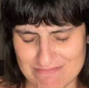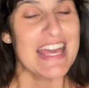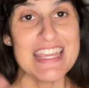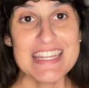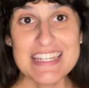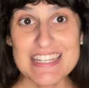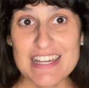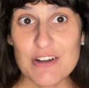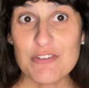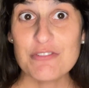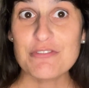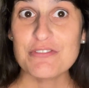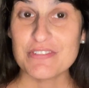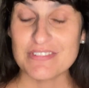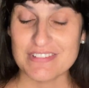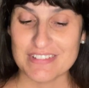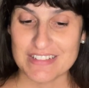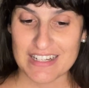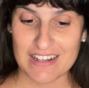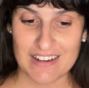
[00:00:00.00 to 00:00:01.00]
Enough
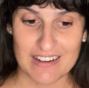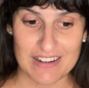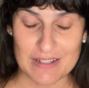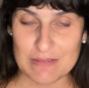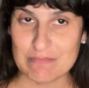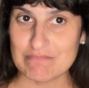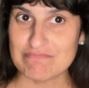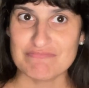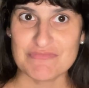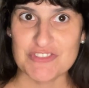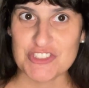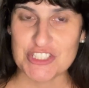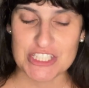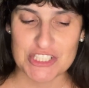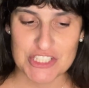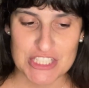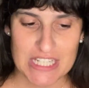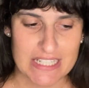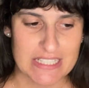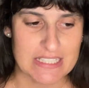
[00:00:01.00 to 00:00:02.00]

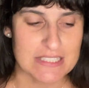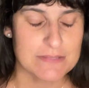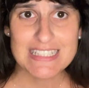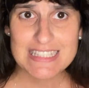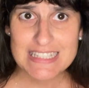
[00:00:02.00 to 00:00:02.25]
chit-chatting.